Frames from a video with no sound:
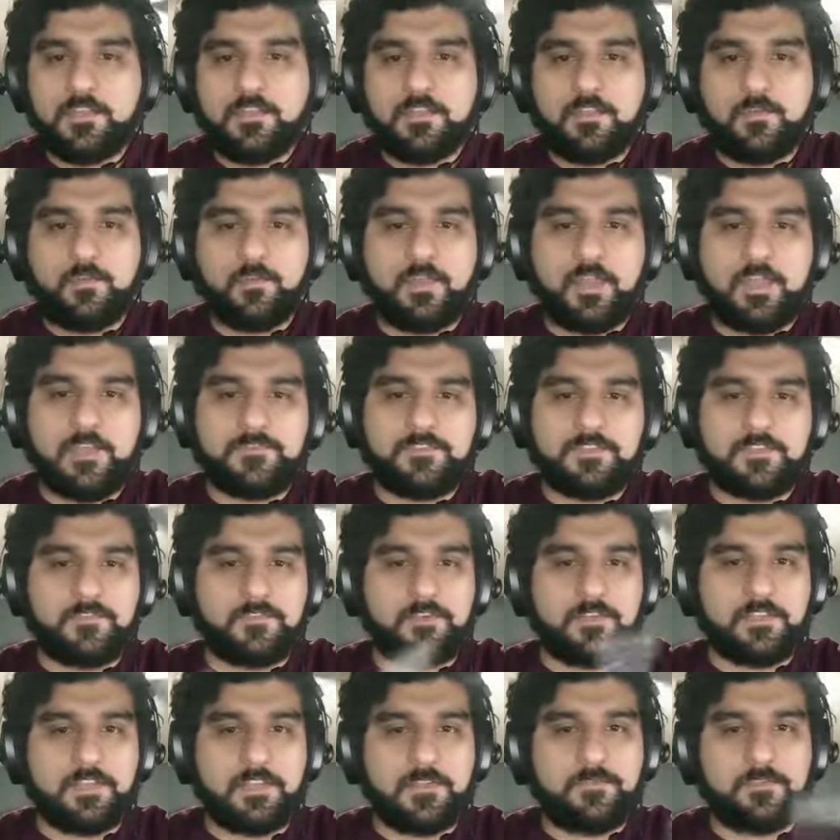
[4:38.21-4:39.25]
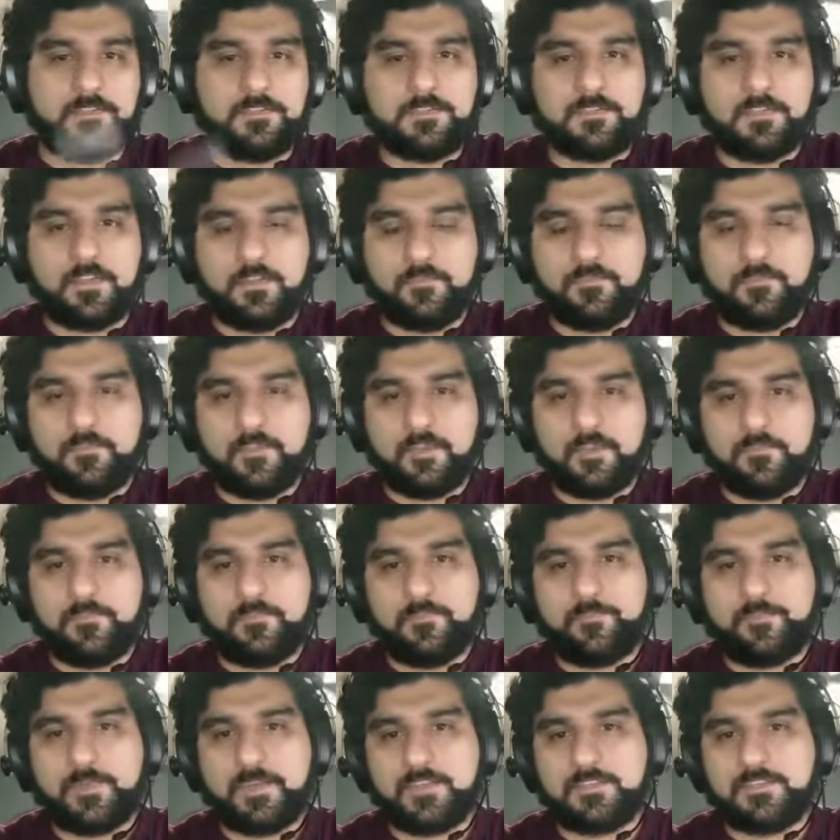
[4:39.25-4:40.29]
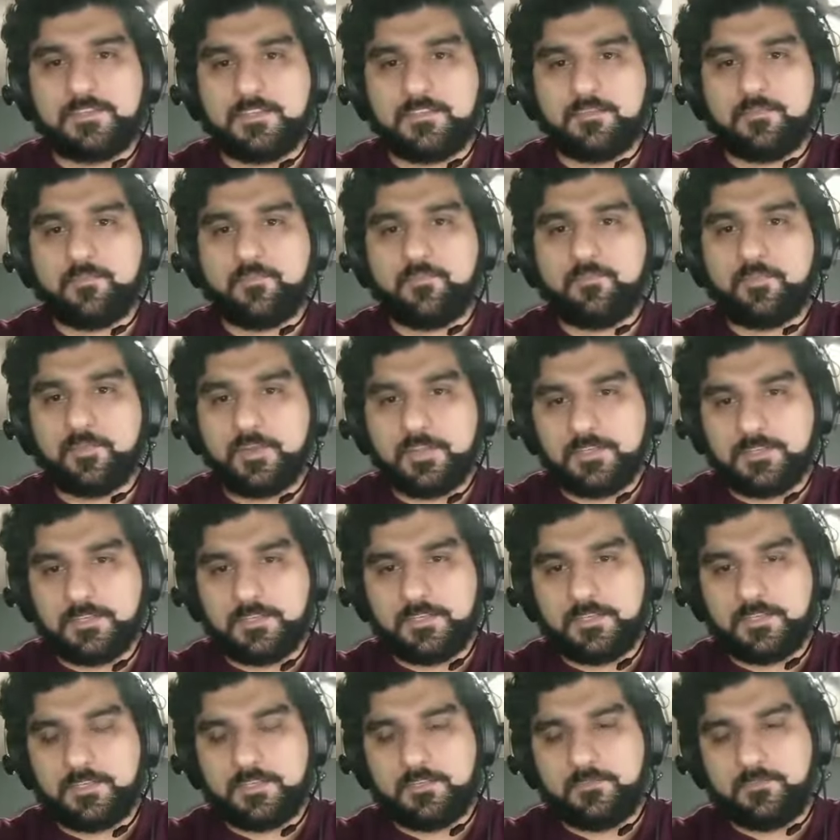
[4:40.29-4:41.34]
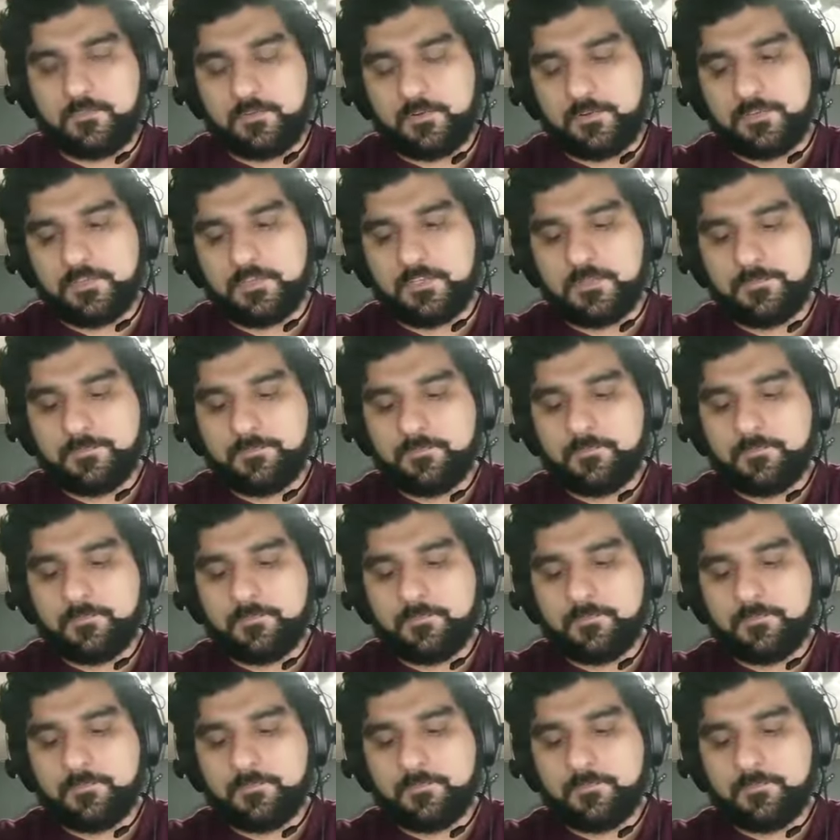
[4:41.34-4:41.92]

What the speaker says: you will have different levels of pectin present in the fruit.